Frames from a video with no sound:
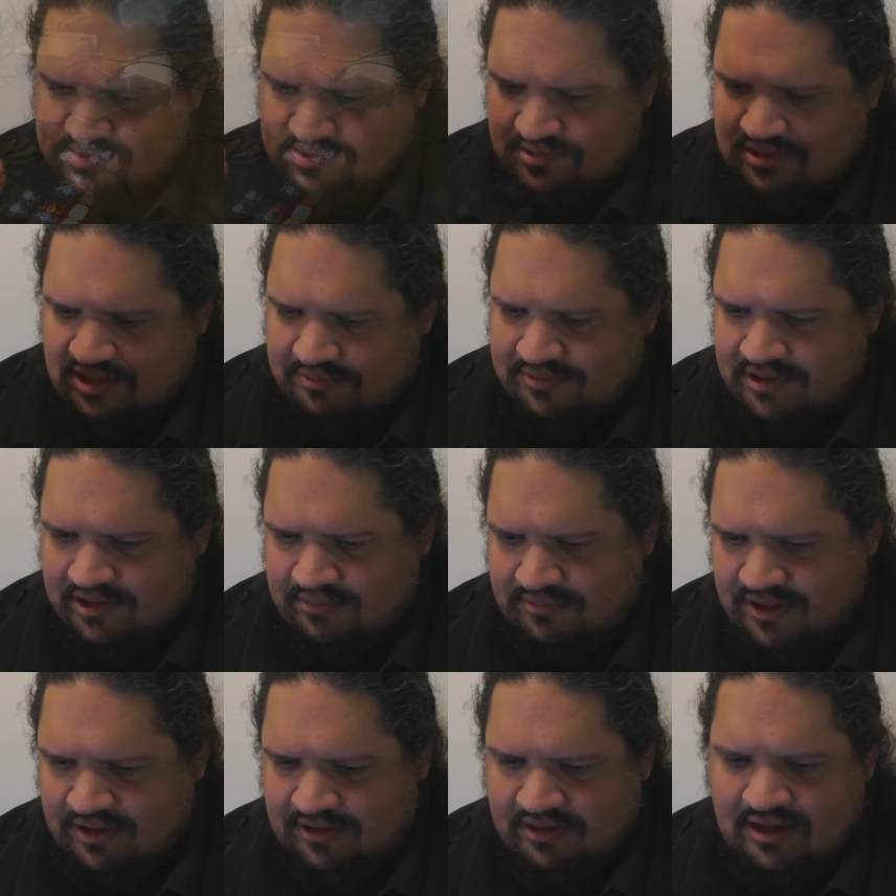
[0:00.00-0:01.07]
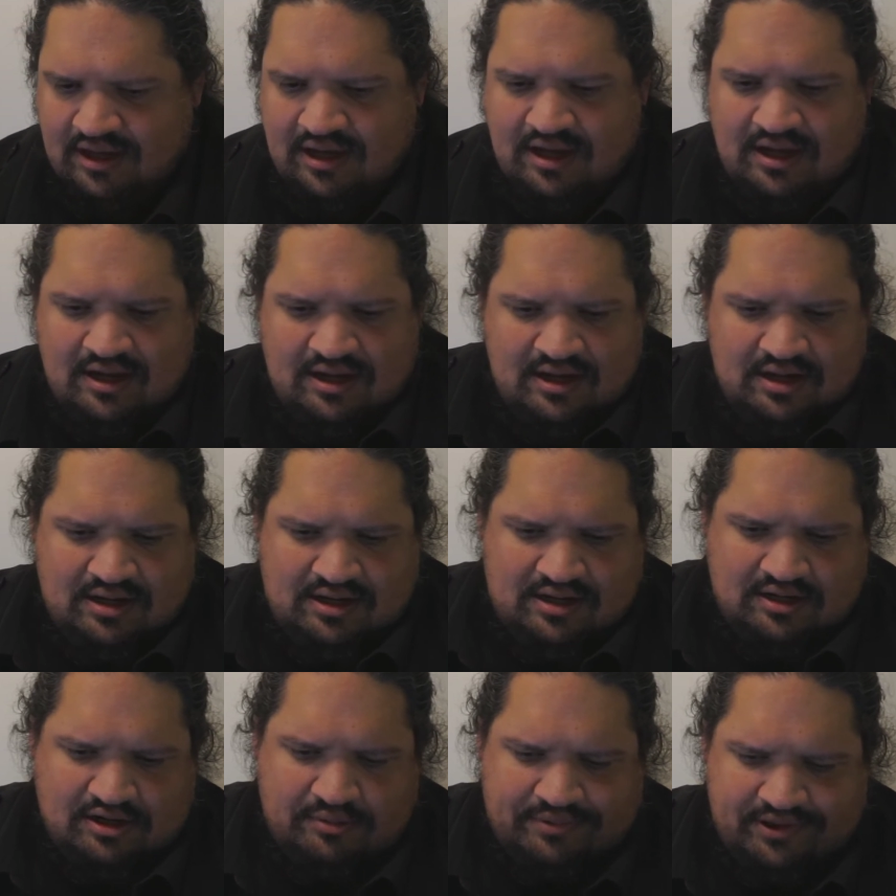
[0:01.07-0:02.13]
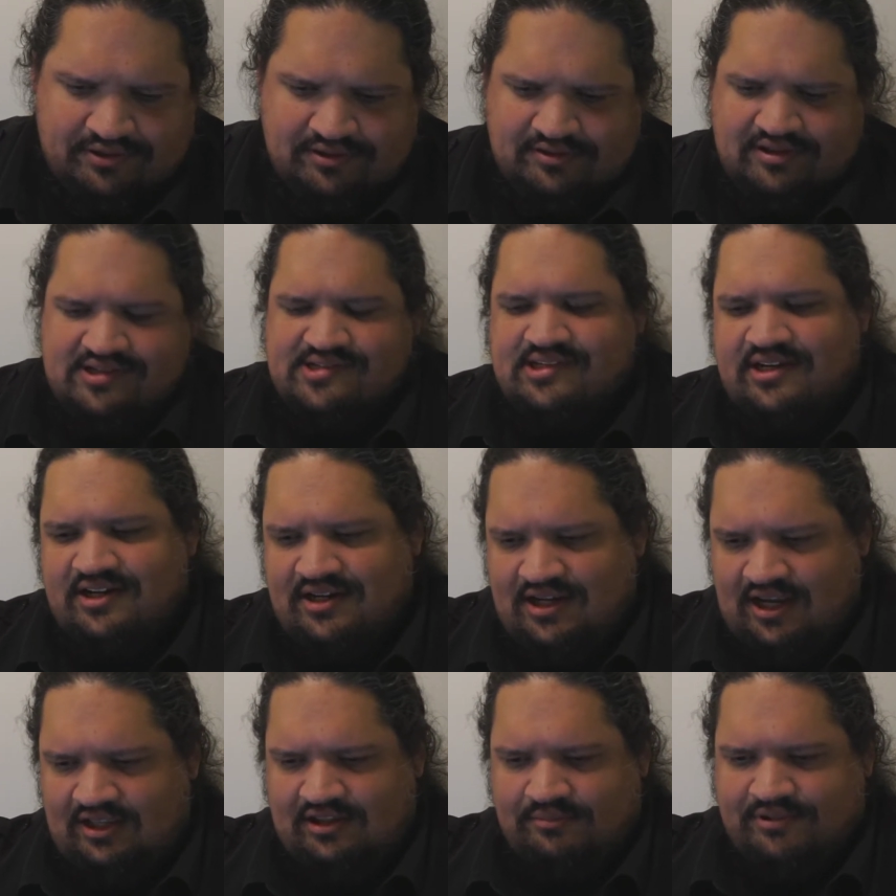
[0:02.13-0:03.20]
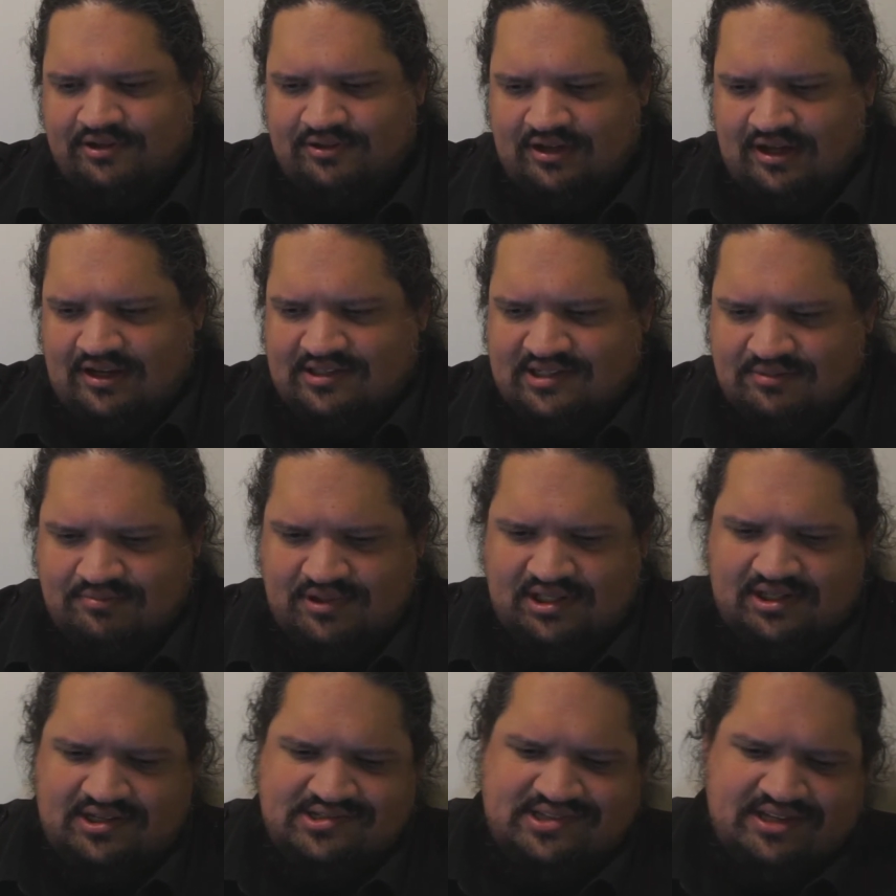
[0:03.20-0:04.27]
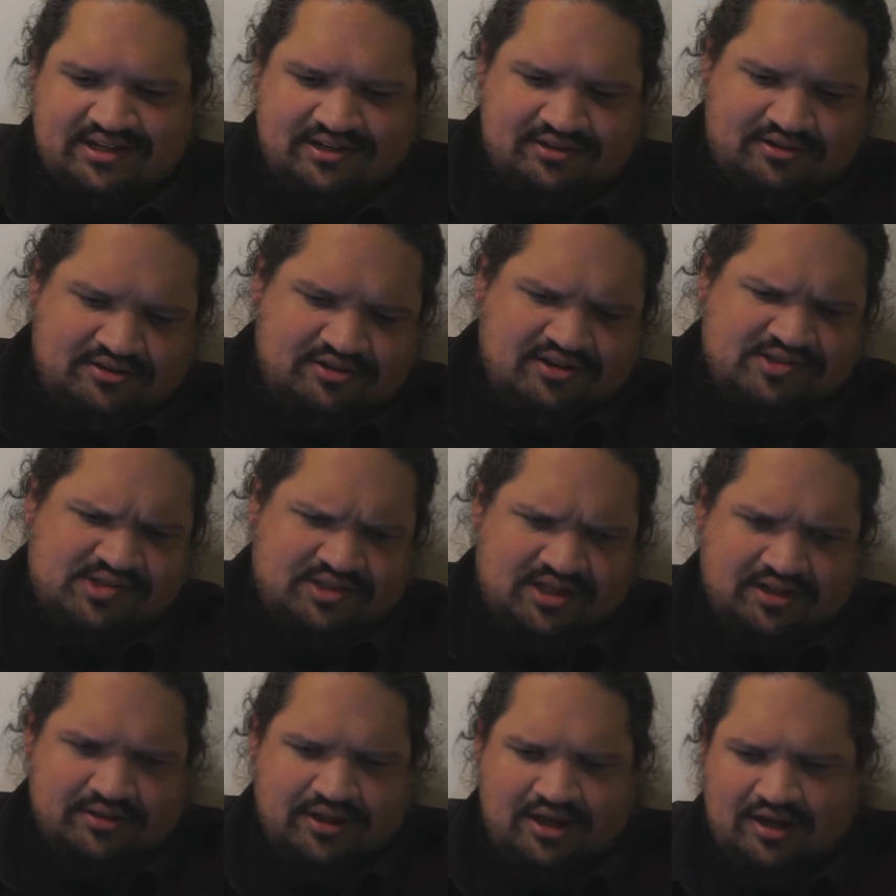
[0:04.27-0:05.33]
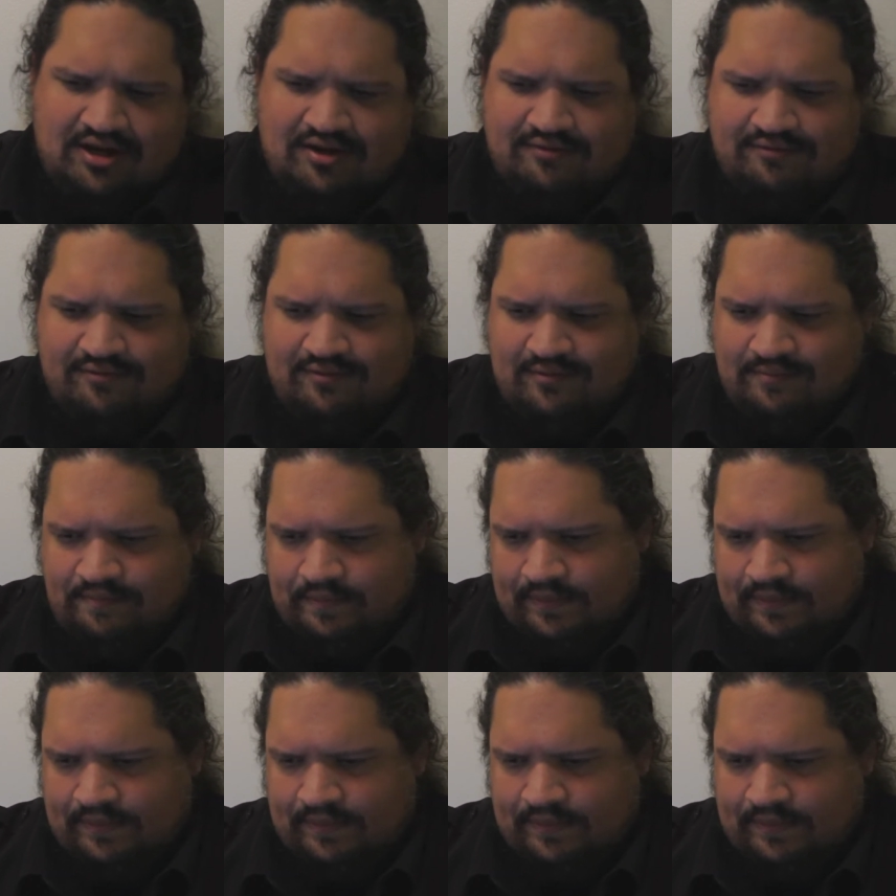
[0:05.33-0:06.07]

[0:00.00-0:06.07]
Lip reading: So keep that in mind. A couple of the things that I hate about the ATEM Mini is that it does not have